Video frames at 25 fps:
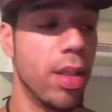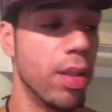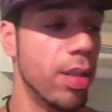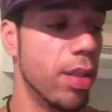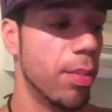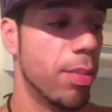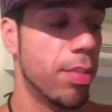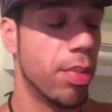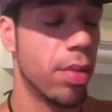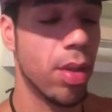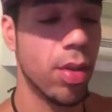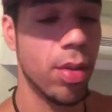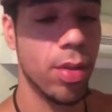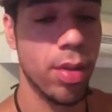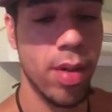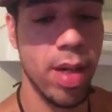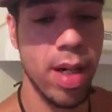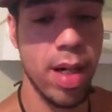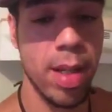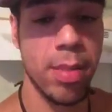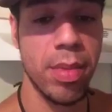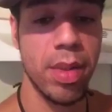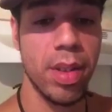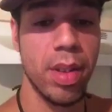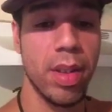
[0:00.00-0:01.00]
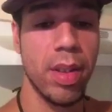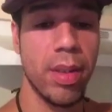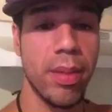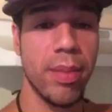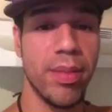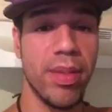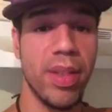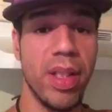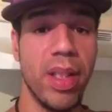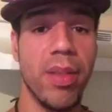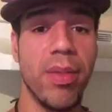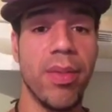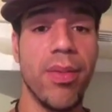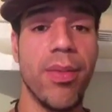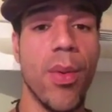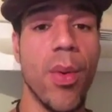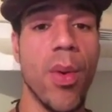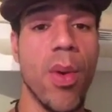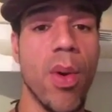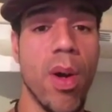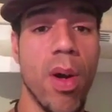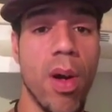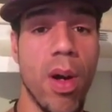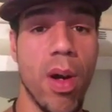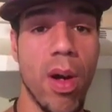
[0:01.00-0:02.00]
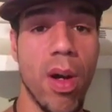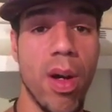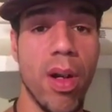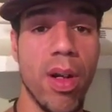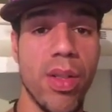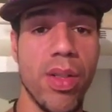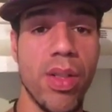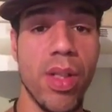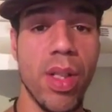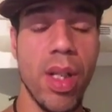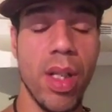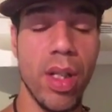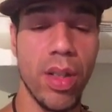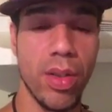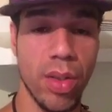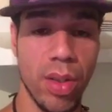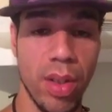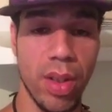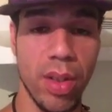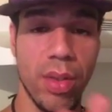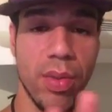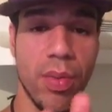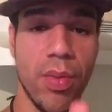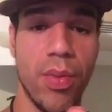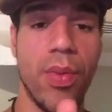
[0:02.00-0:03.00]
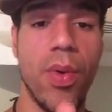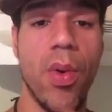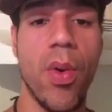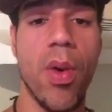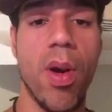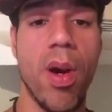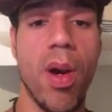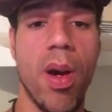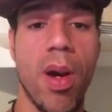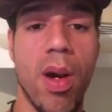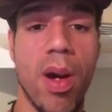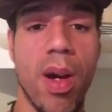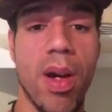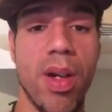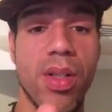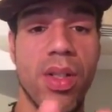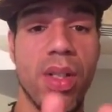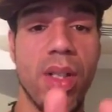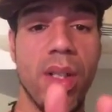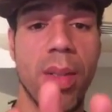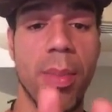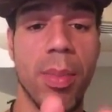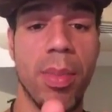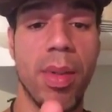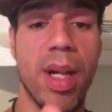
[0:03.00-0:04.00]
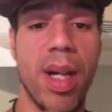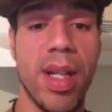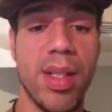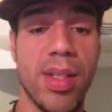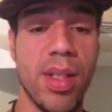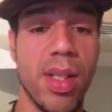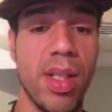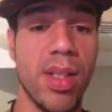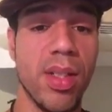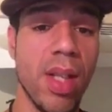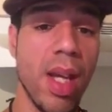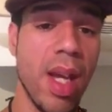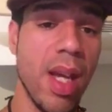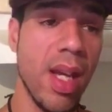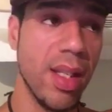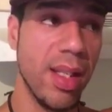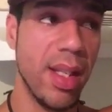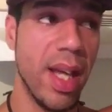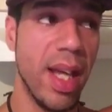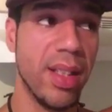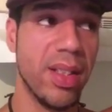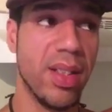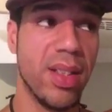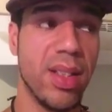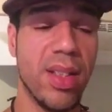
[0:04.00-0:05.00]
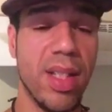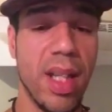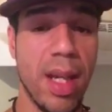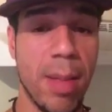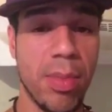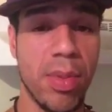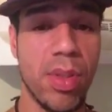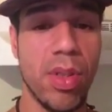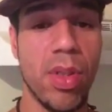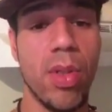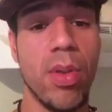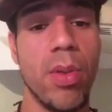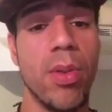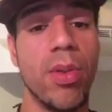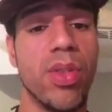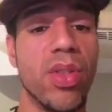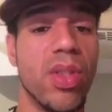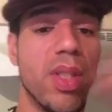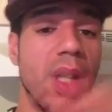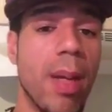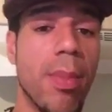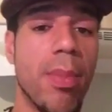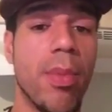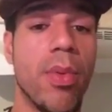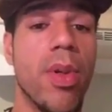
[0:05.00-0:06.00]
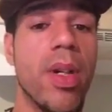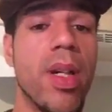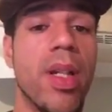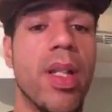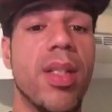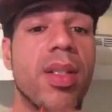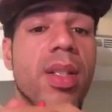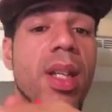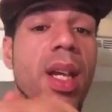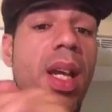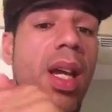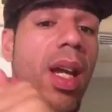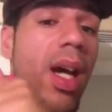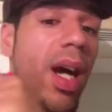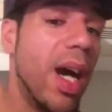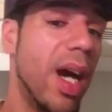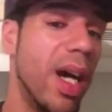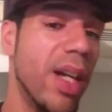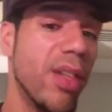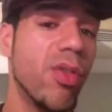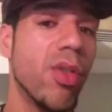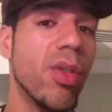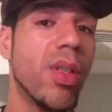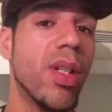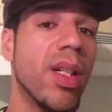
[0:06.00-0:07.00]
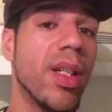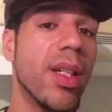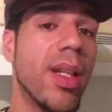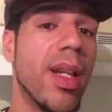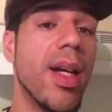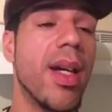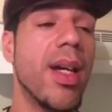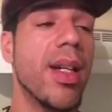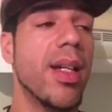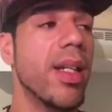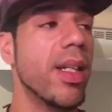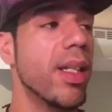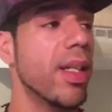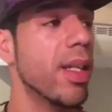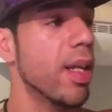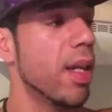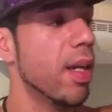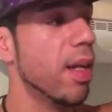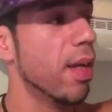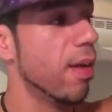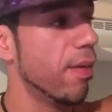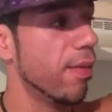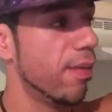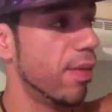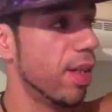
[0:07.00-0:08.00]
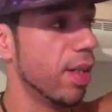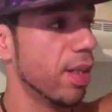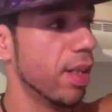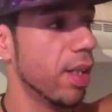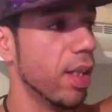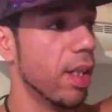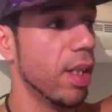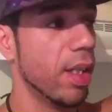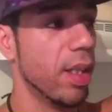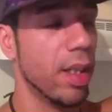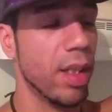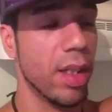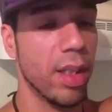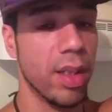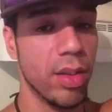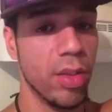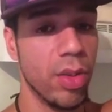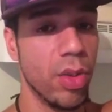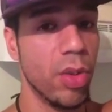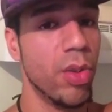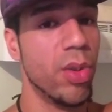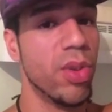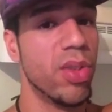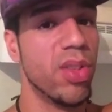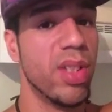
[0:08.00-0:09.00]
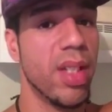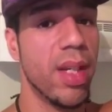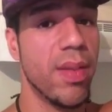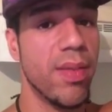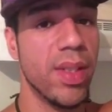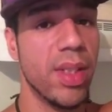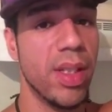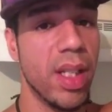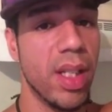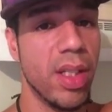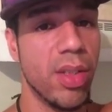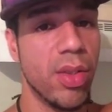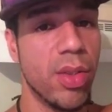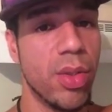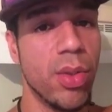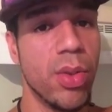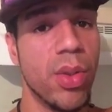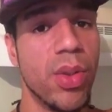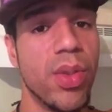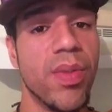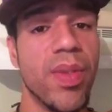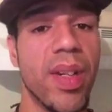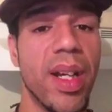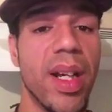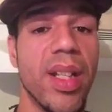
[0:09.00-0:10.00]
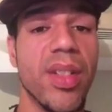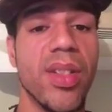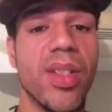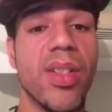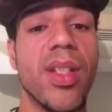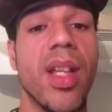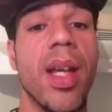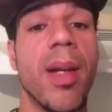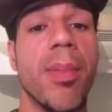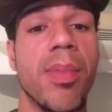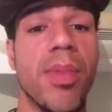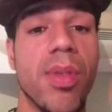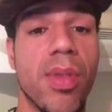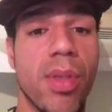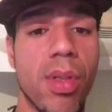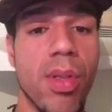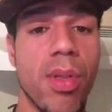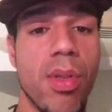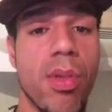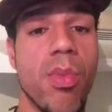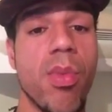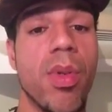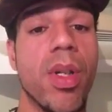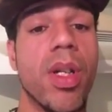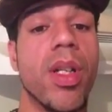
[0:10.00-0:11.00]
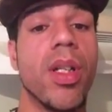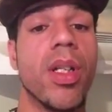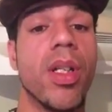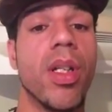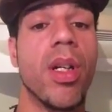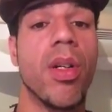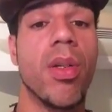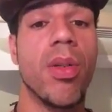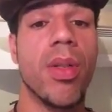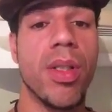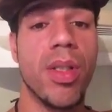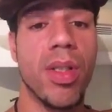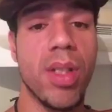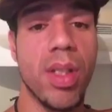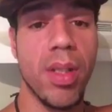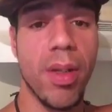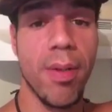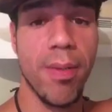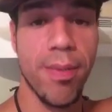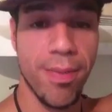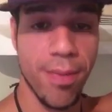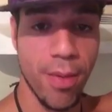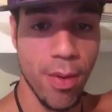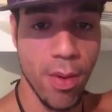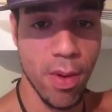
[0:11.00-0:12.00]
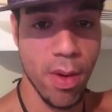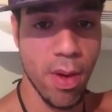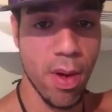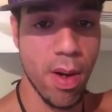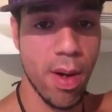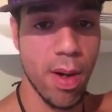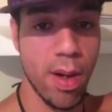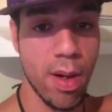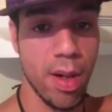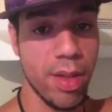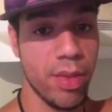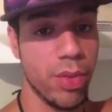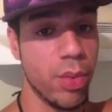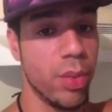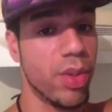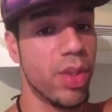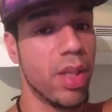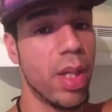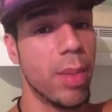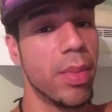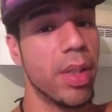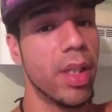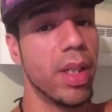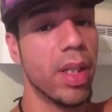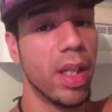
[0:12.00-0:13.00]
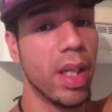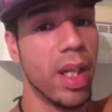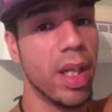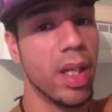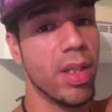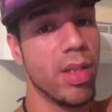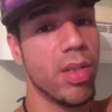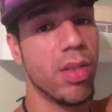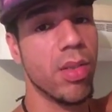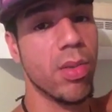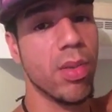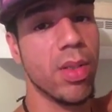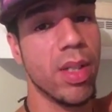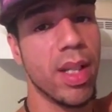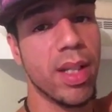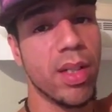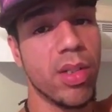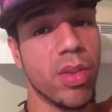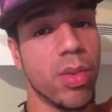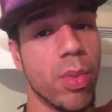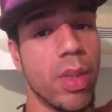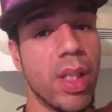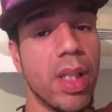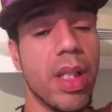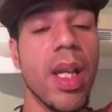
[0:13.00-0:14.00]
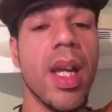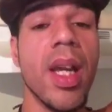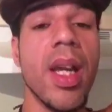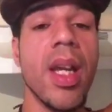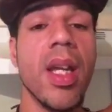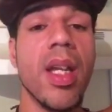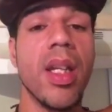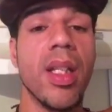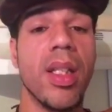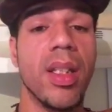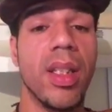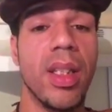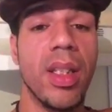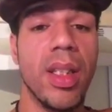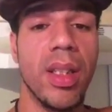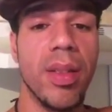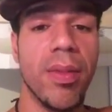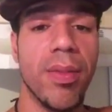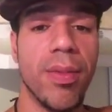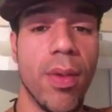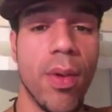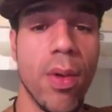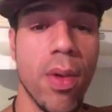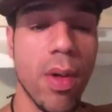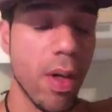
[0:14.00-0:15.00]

program of the 4 R's. So there's 4 R's to the process. That's step 2. Step 1 is hydrocolonic. Fucking do a 7-day juice fast. Step 2, we're going to go into the 4 R's, which I'm going to get into next week. The 4